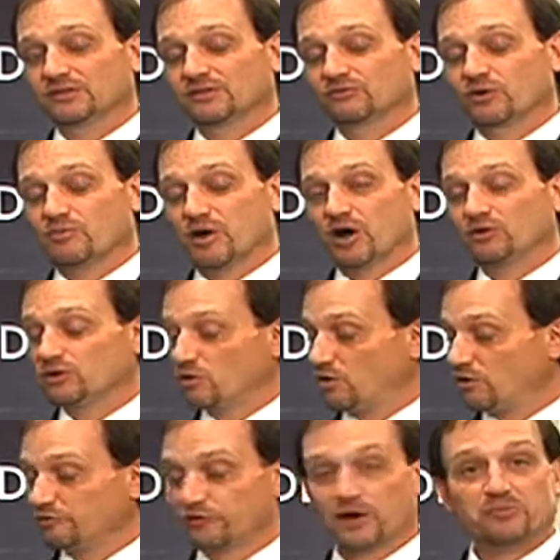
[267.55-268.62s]
remote
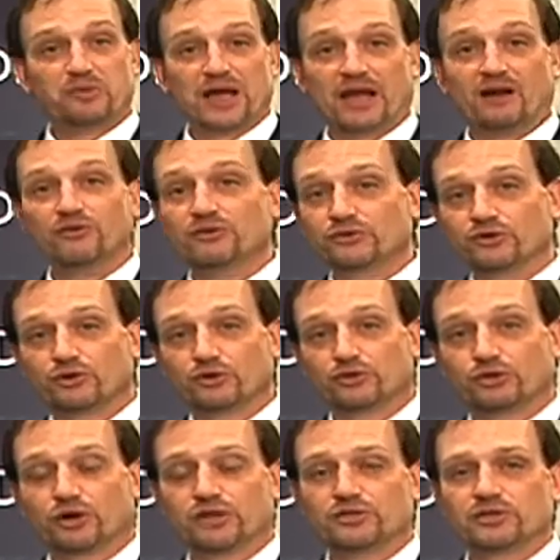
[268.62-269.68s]
or front panel, your
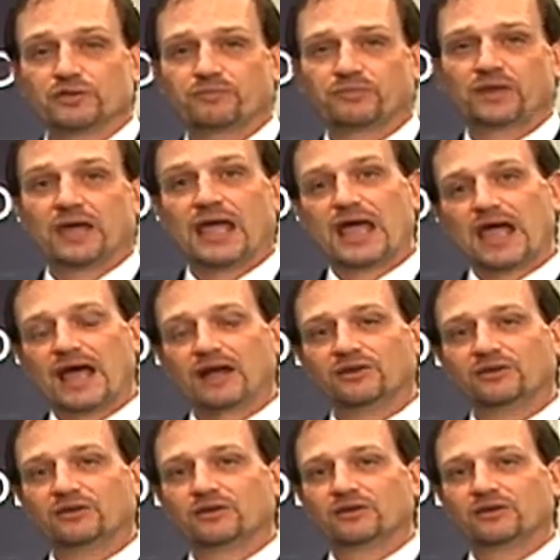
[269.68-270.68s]
choice, and